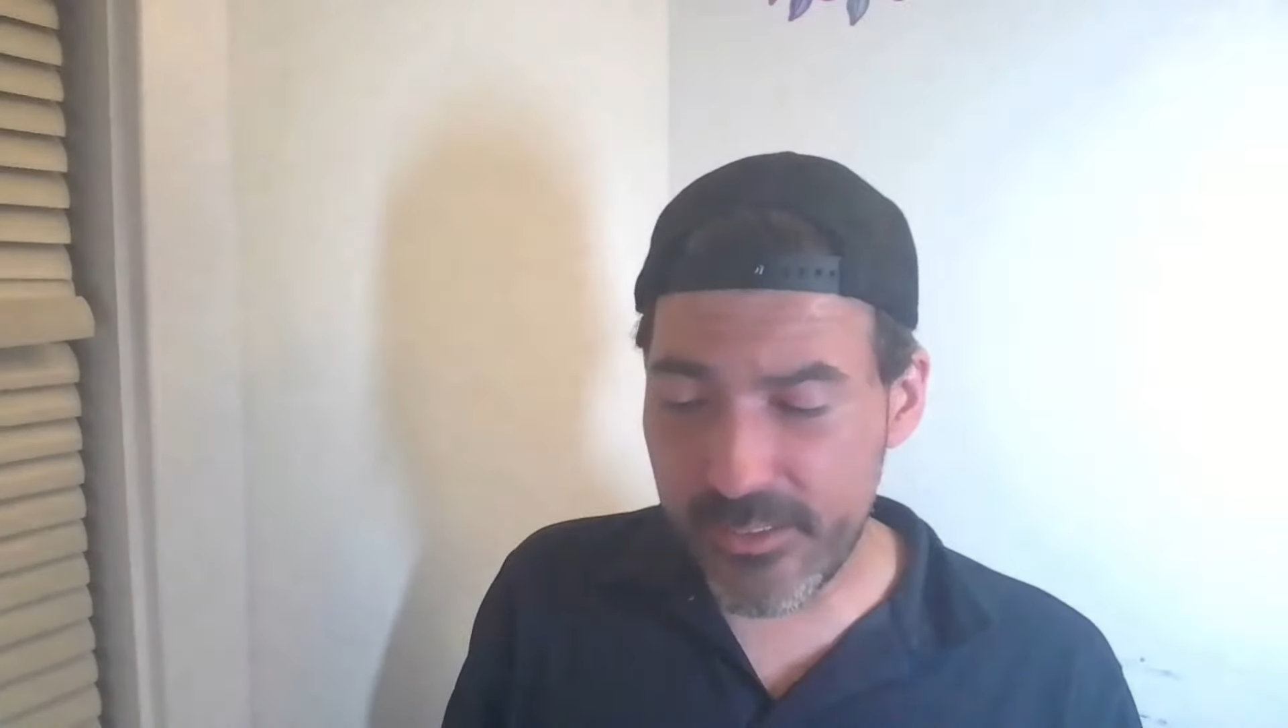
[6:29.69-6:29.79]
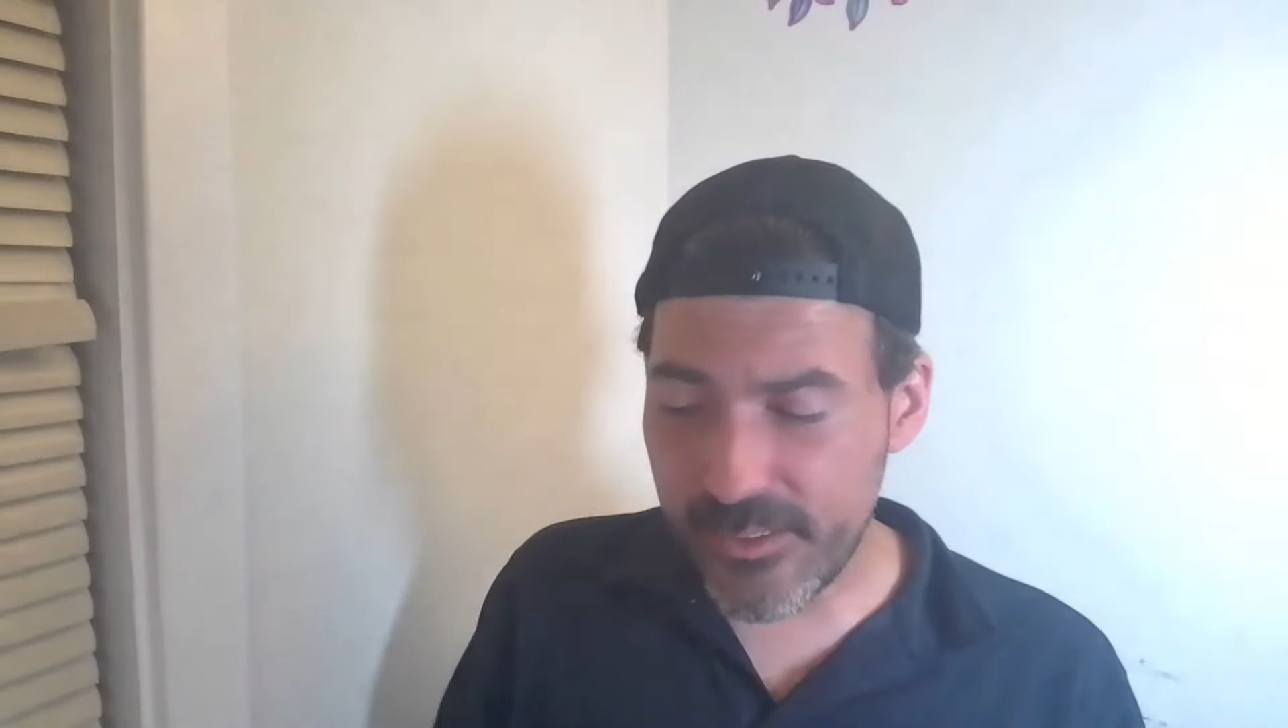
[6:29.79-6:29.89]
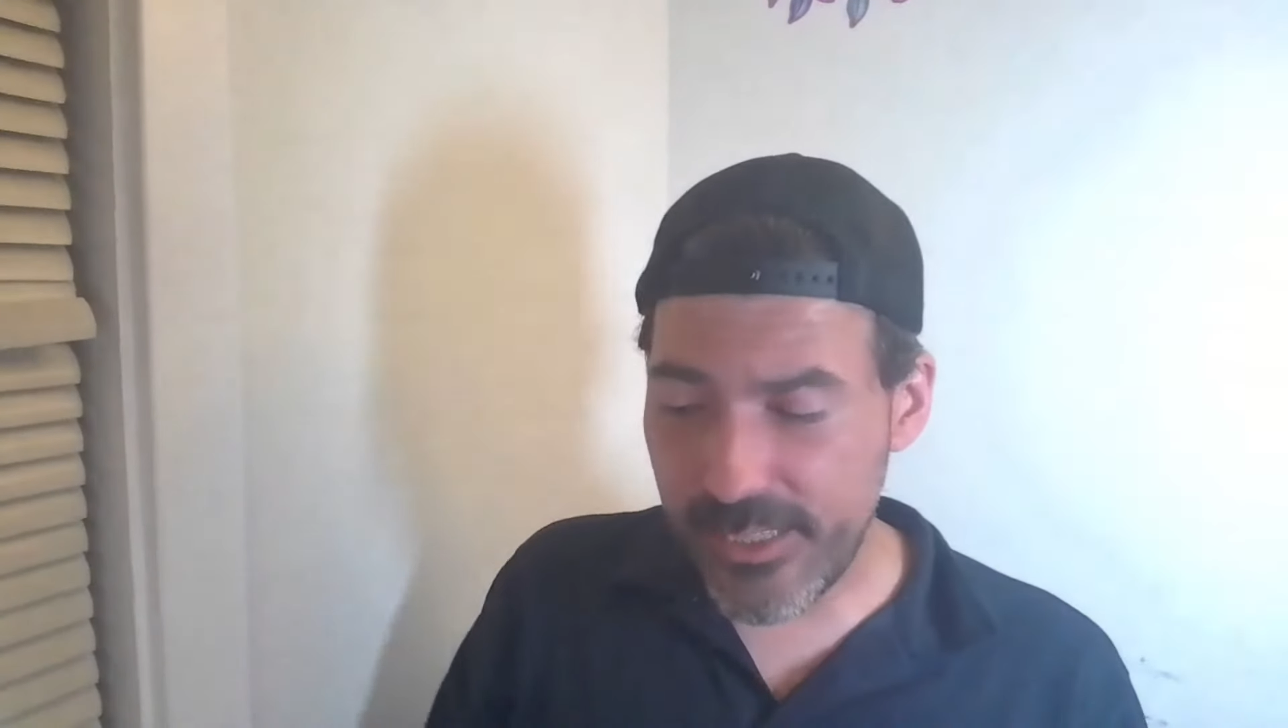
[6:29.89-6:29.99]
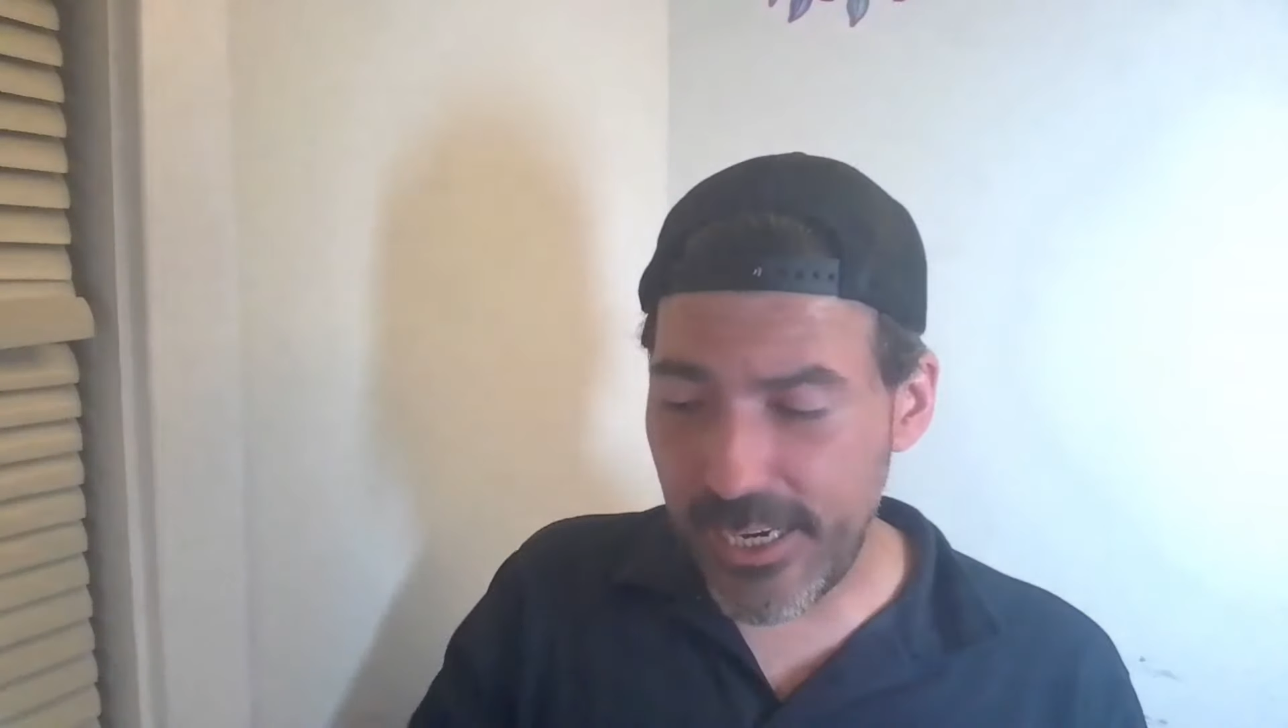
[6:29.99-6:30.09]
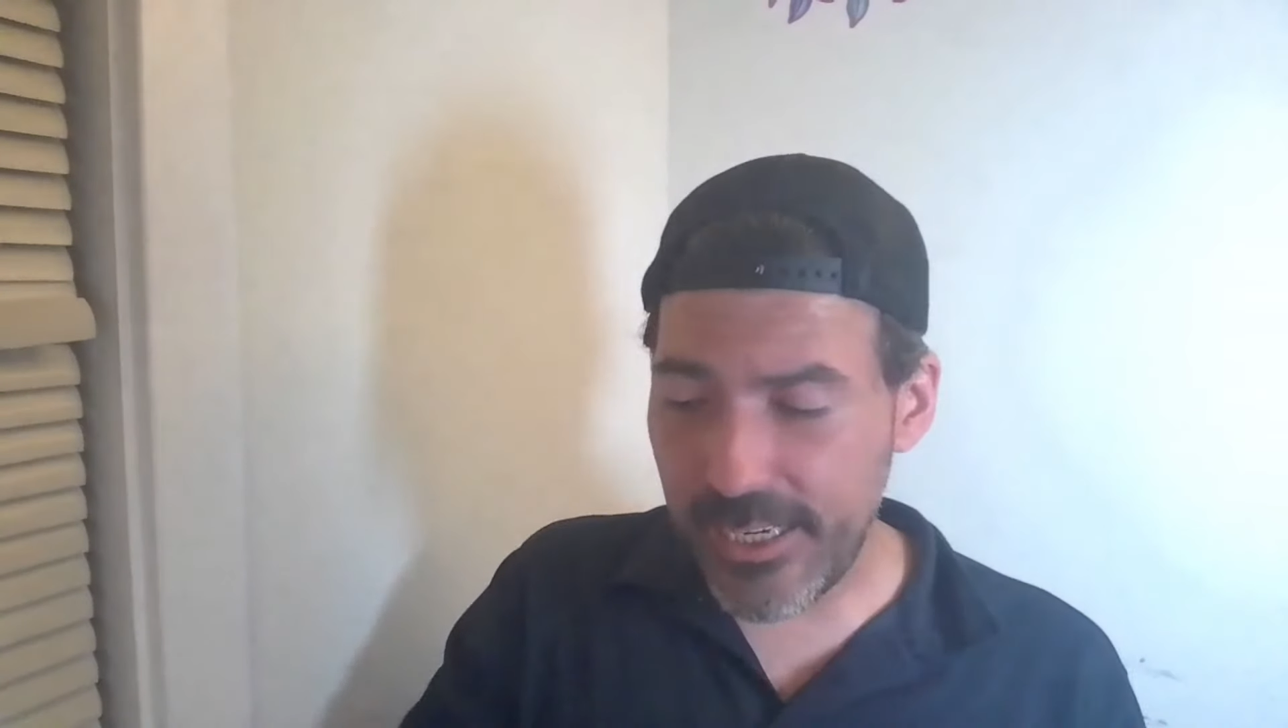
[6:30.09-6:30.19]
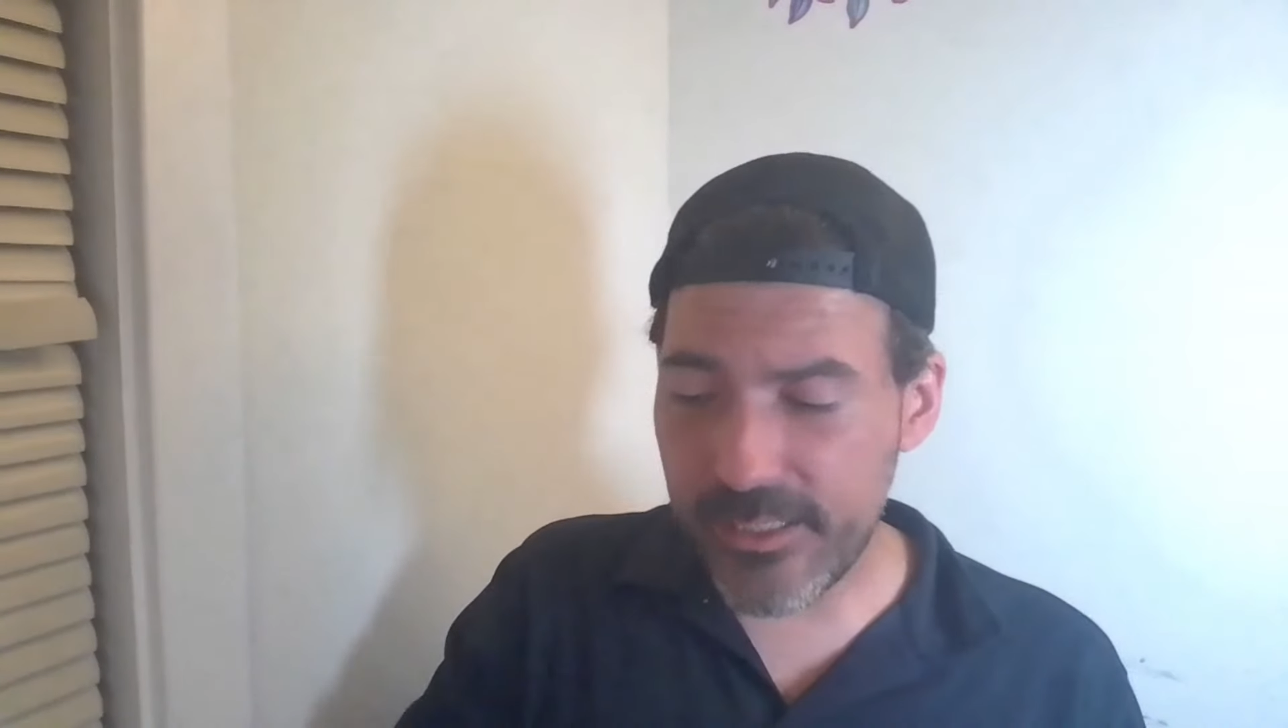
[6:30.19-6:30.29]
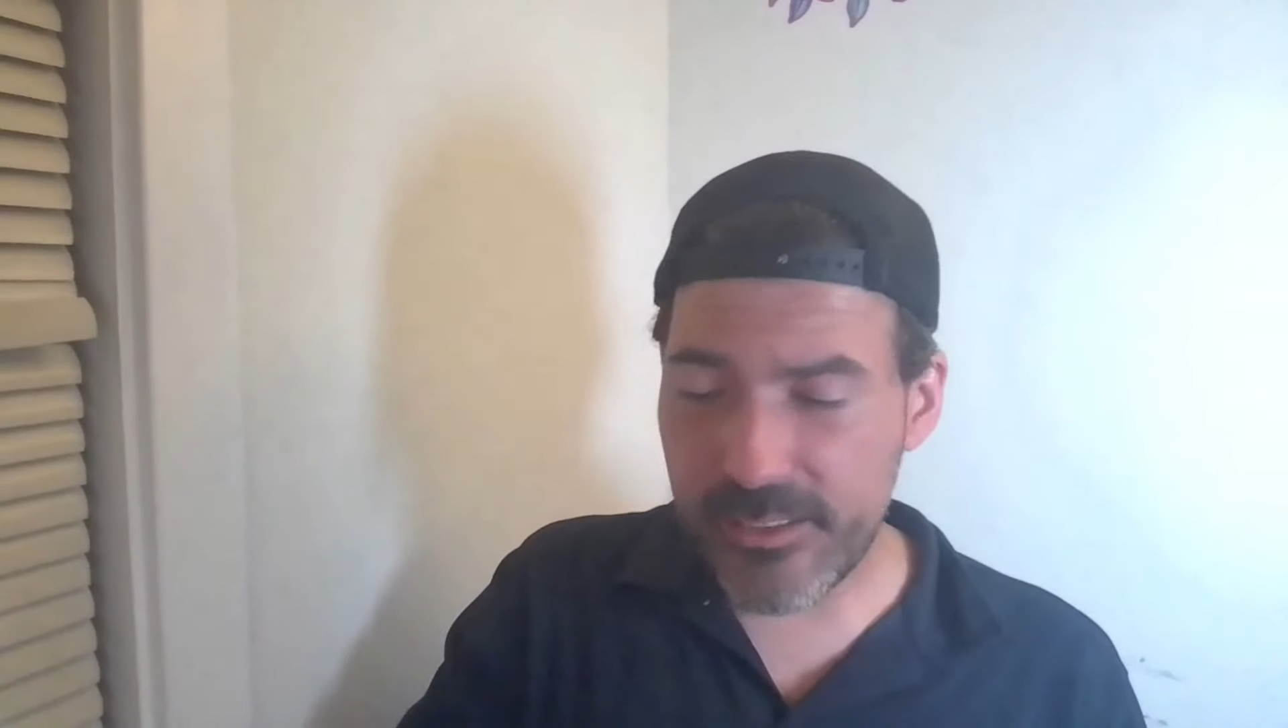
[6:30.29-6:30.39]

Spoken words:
to say,